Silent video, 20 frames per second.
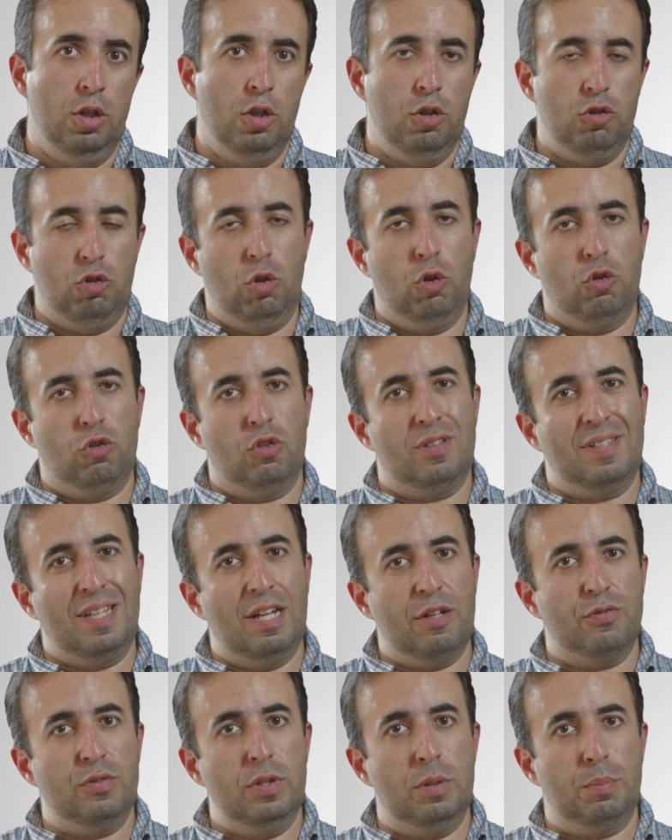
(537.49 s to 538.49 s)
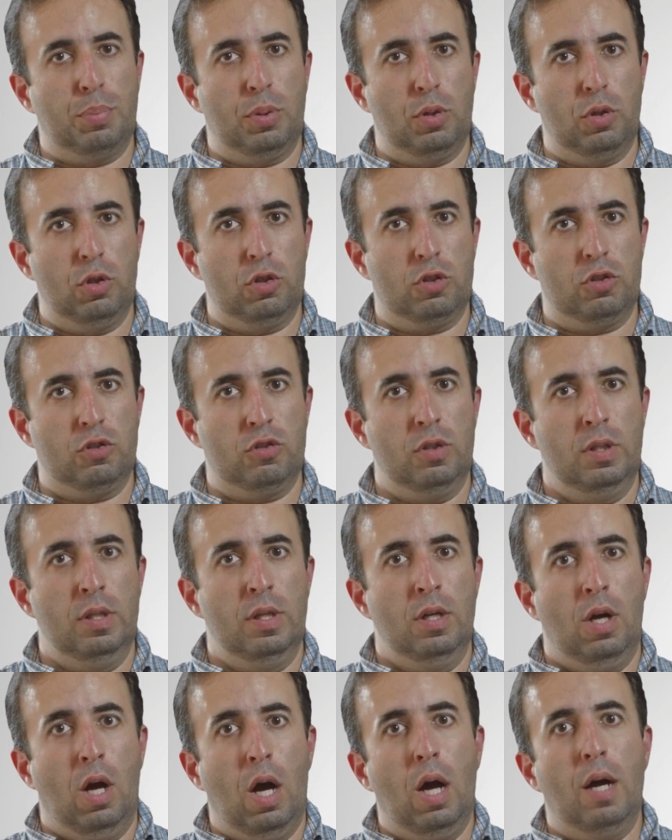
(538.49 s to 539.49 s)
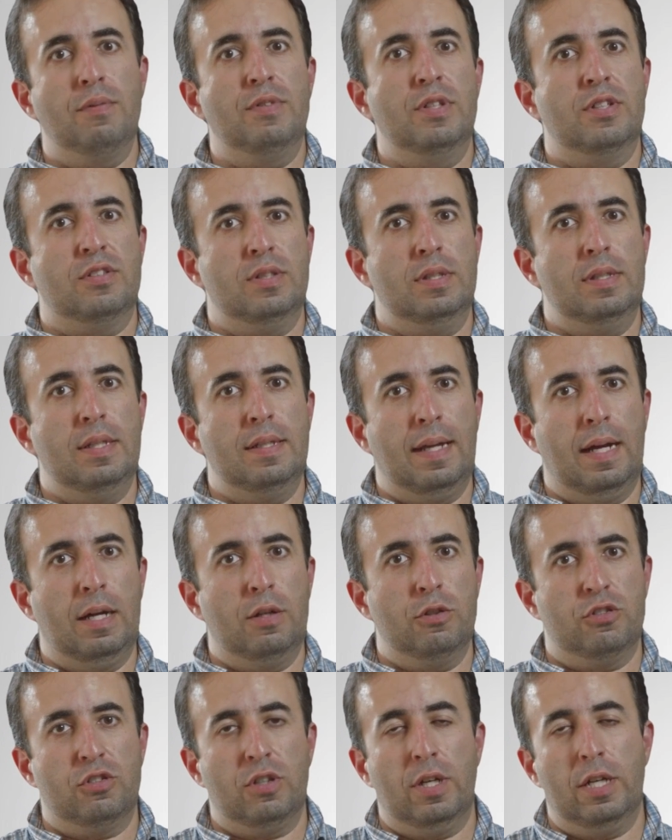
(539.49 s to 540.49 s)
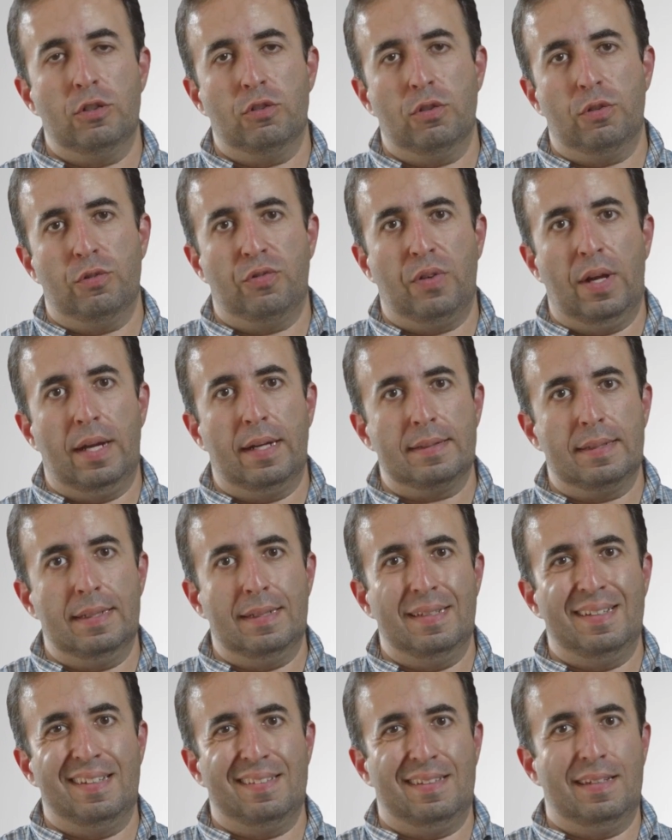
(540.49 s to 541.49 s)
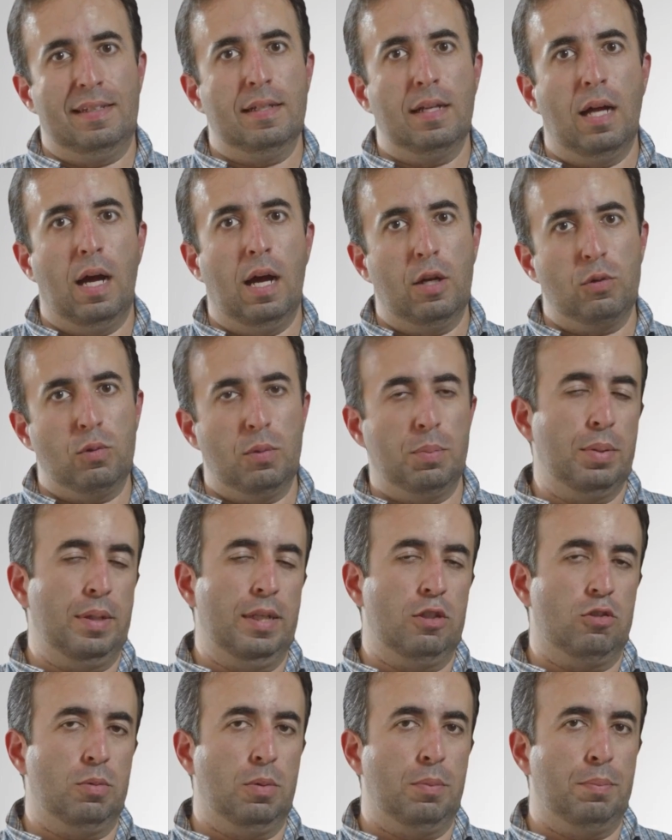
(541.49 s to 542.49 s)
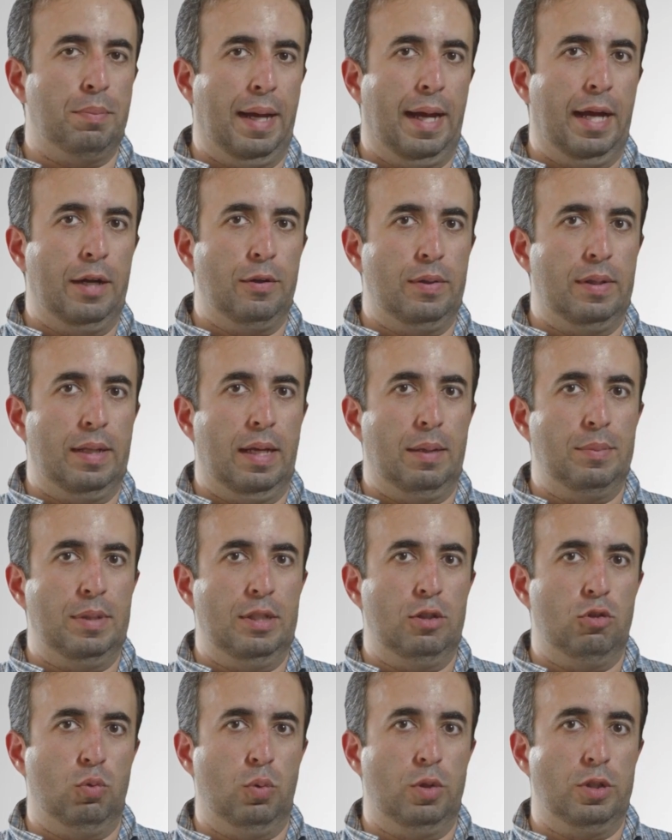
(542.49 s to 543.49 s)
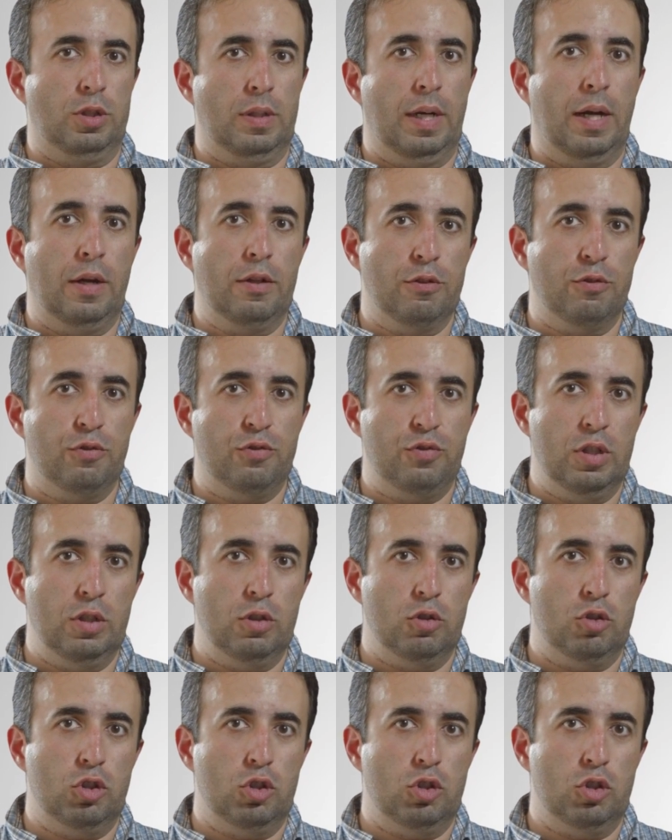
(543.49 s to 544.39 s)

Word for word: So those are definite perks Obviously, the downside are the fact that it has a non-replaceable battery. That means when you're out in the field